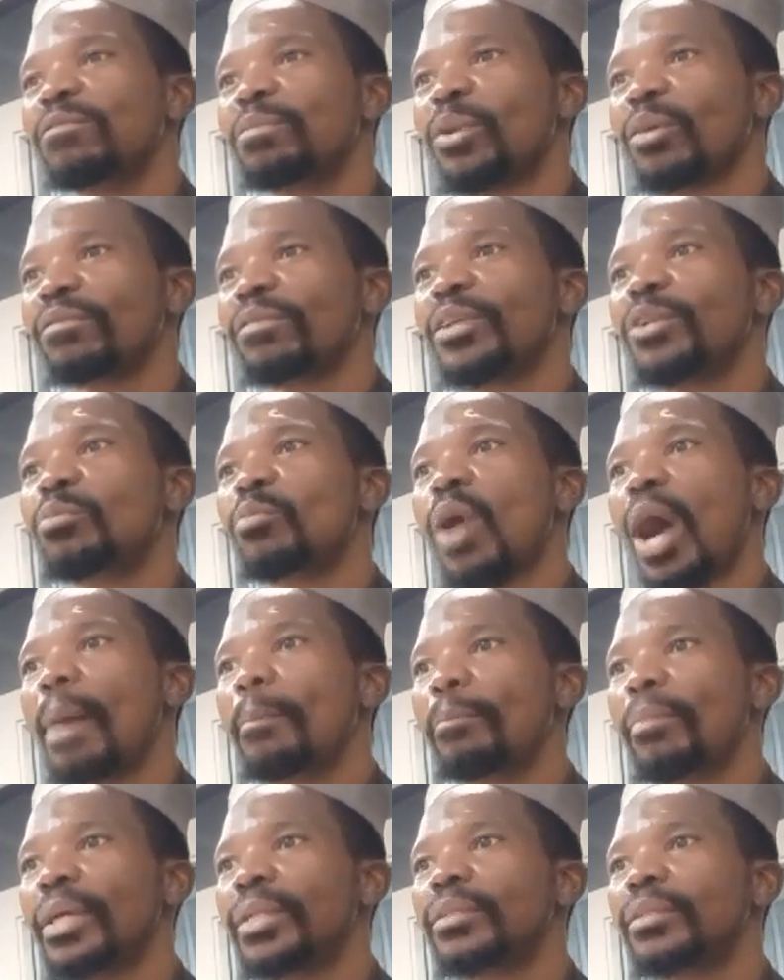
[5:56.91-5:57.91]
Prophet
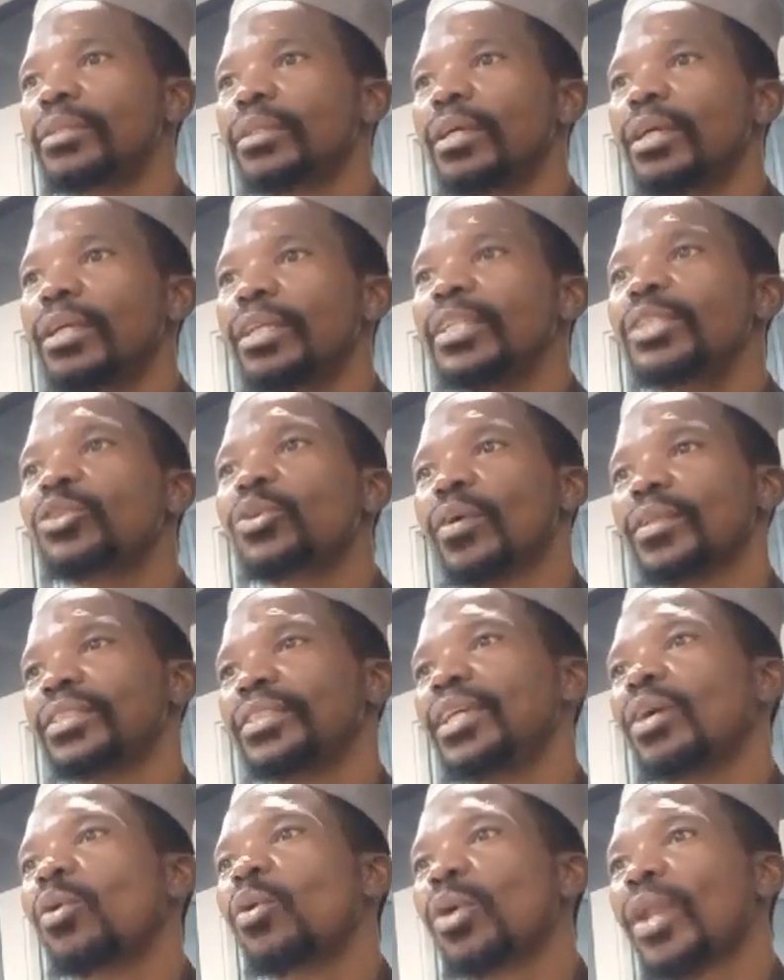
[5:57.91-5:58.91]
Muhammad, it was
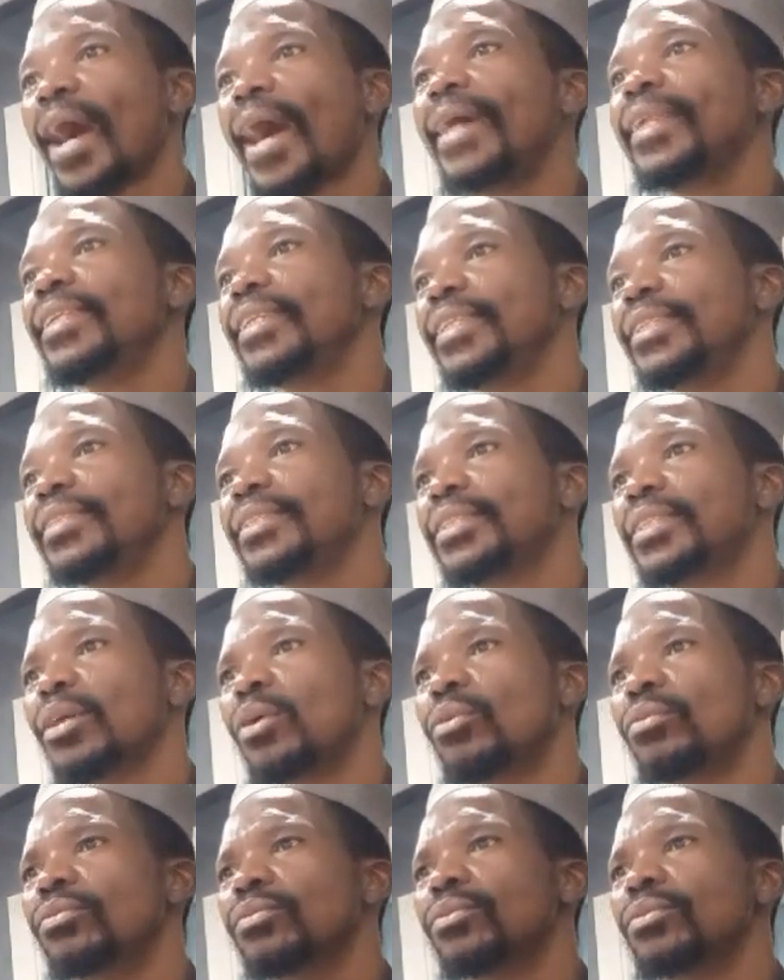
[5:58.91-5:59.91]
the Quran
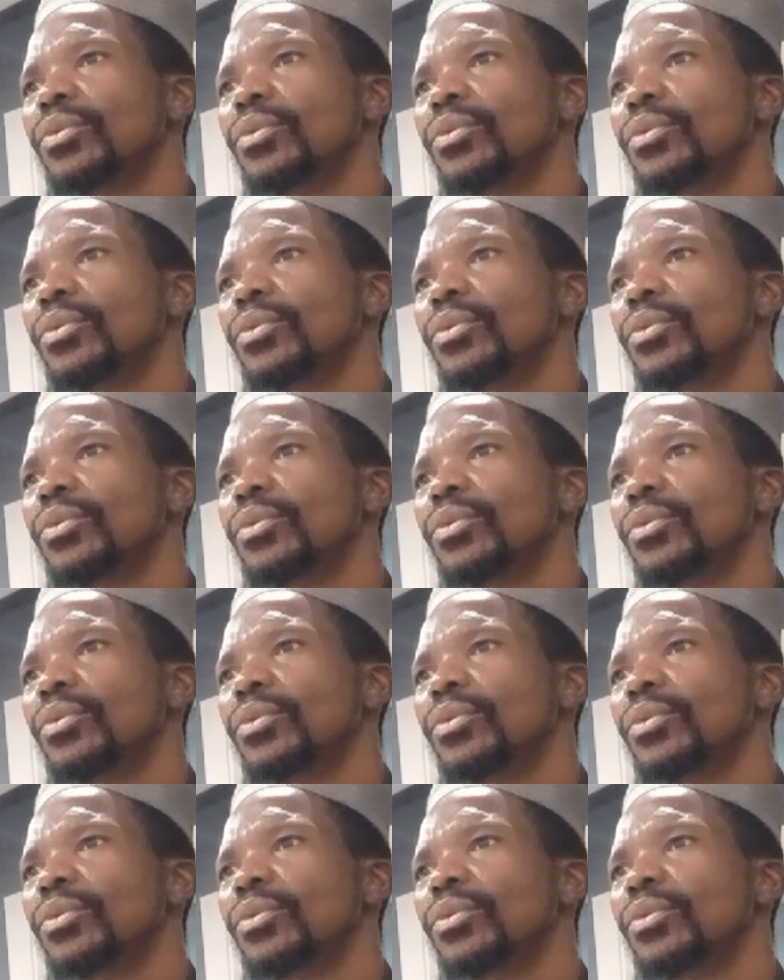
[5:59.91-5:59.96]
itself.